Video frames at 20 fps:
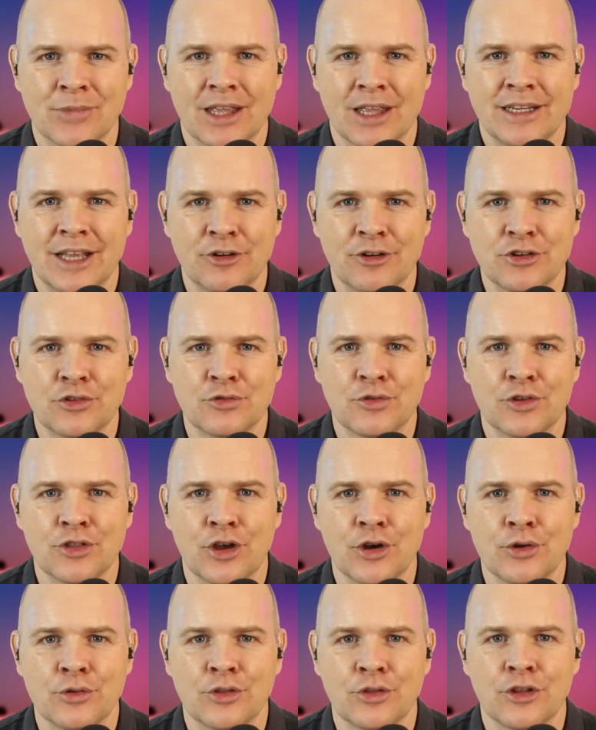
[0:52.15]
now, just for
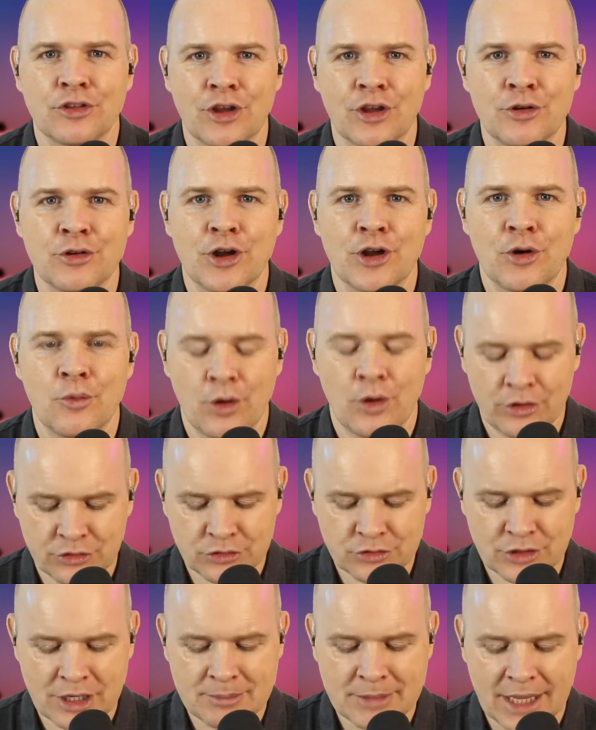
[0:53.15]
those that don't know what the
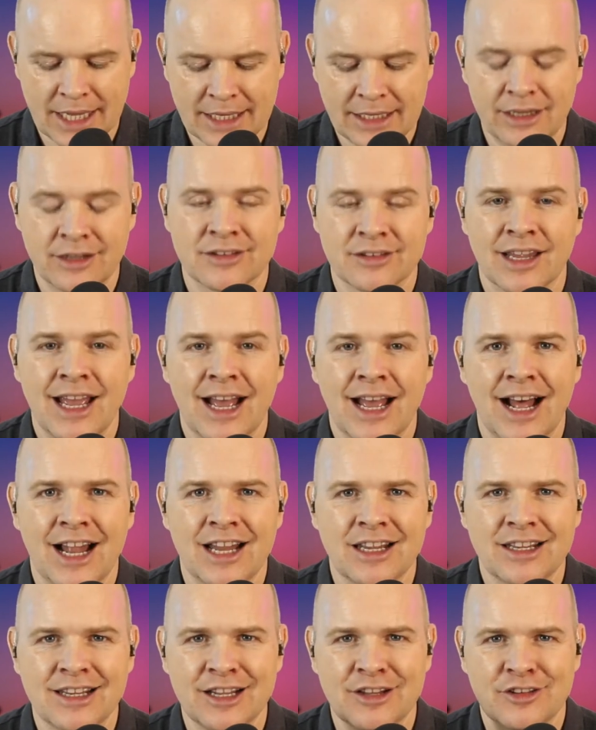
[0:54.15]
Stream Deck is,
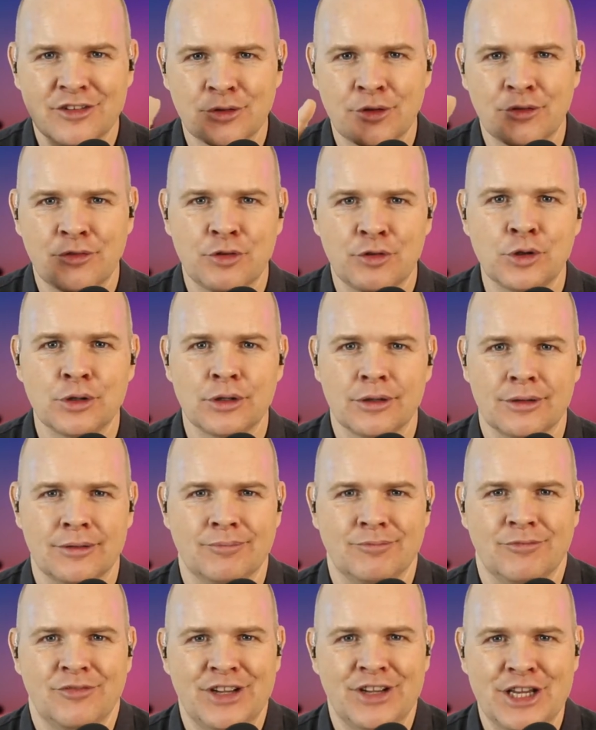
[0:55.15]
I'll link to a full
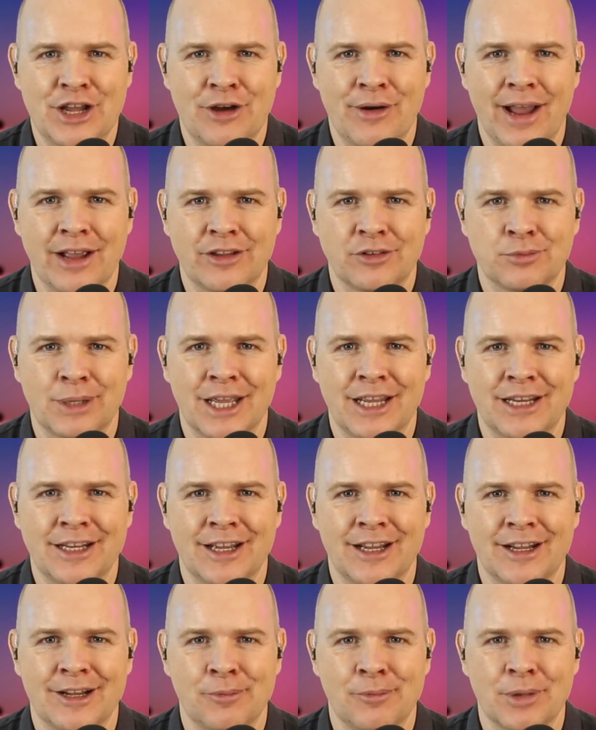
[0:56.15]
video
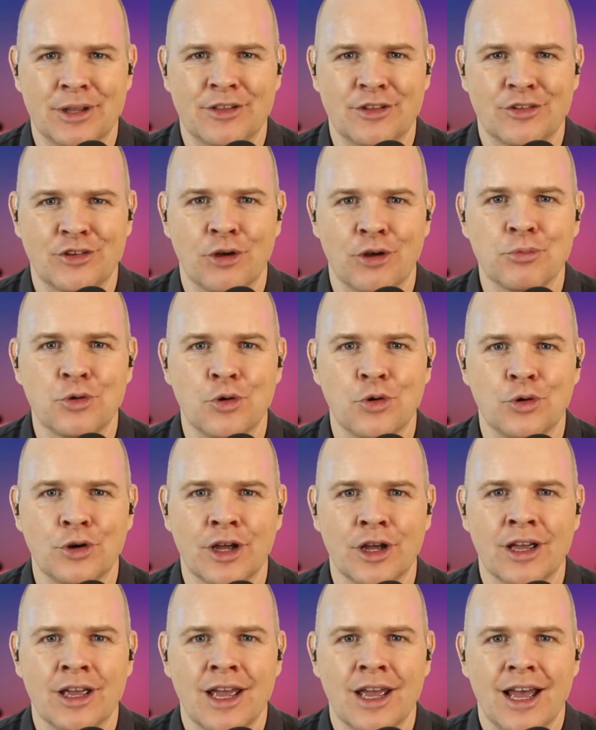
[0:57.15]
explainer up in the top
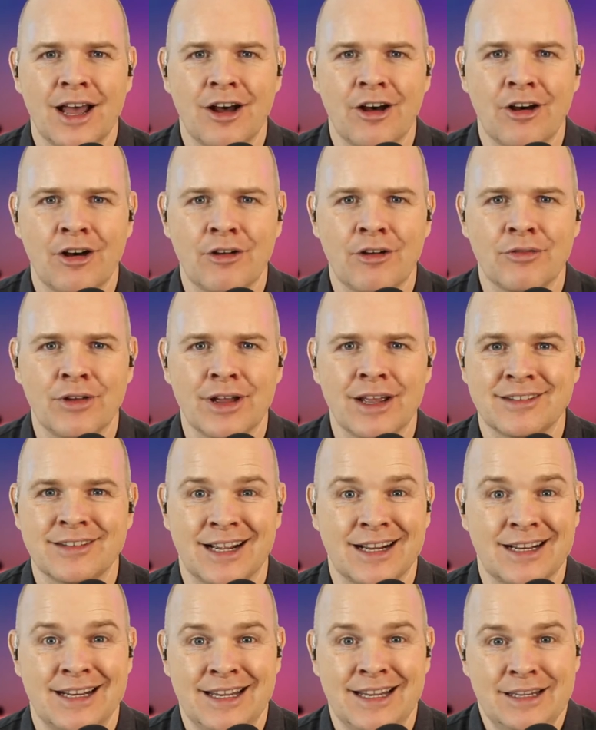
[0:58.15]
corner of
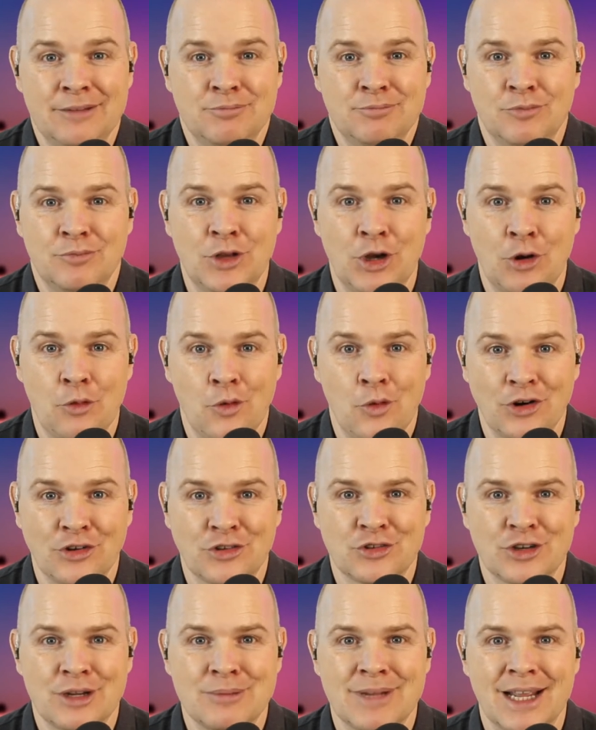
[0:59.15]
exactly you know what a
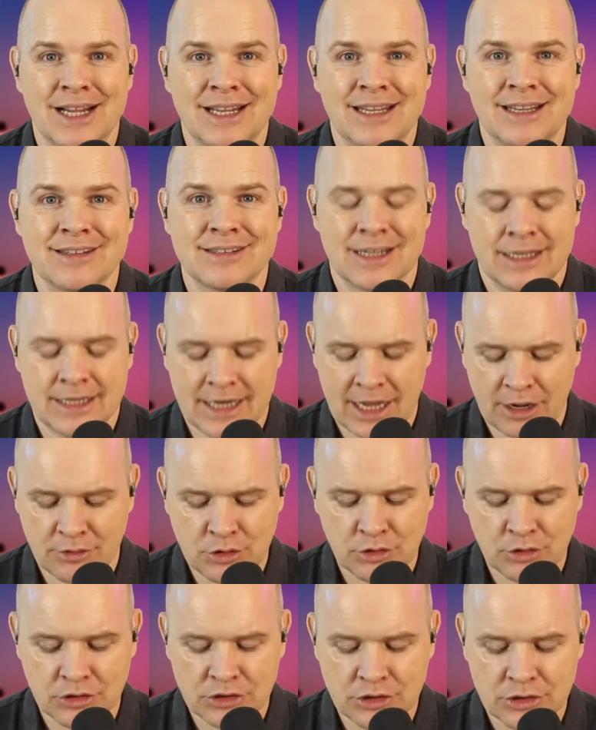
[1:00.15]
Stream Deck is and how
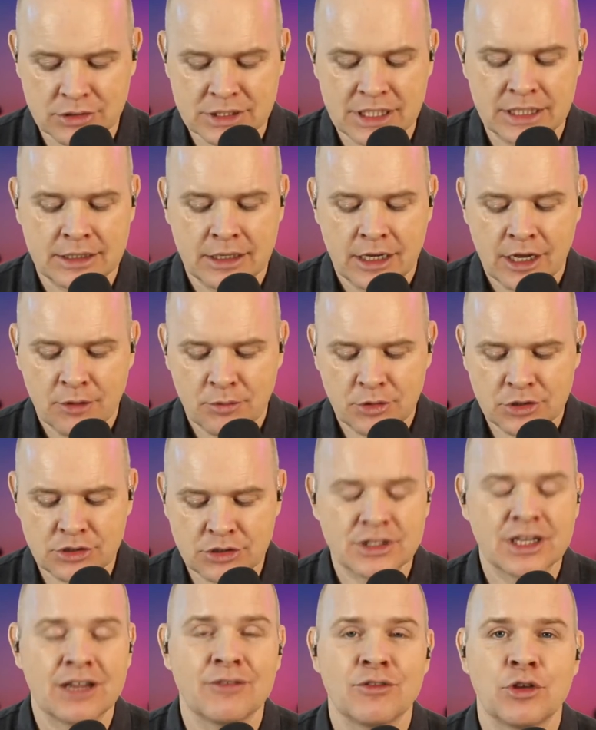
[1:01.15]
you can use it. But
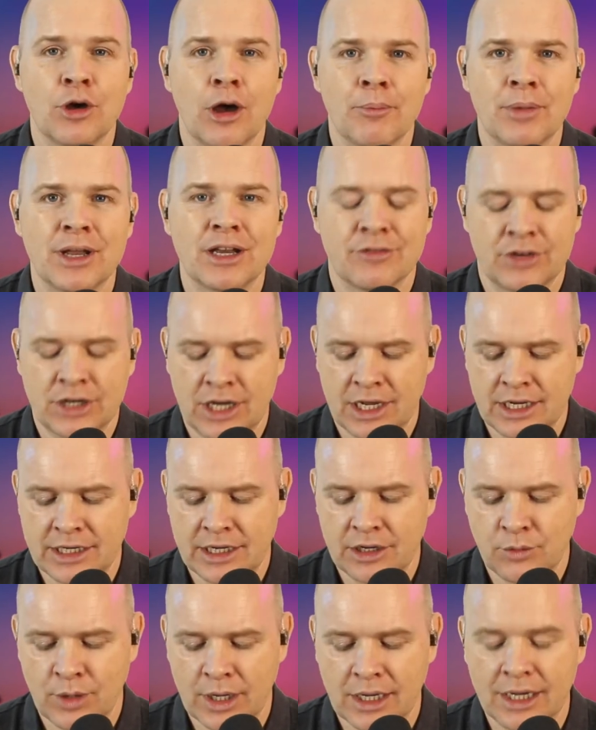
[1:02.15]
just to give you a bit of an
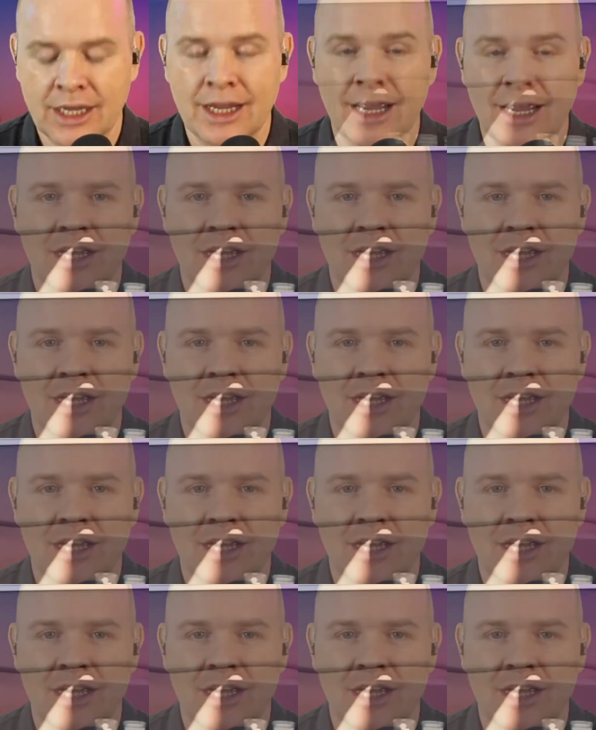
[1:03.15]
idea quickly,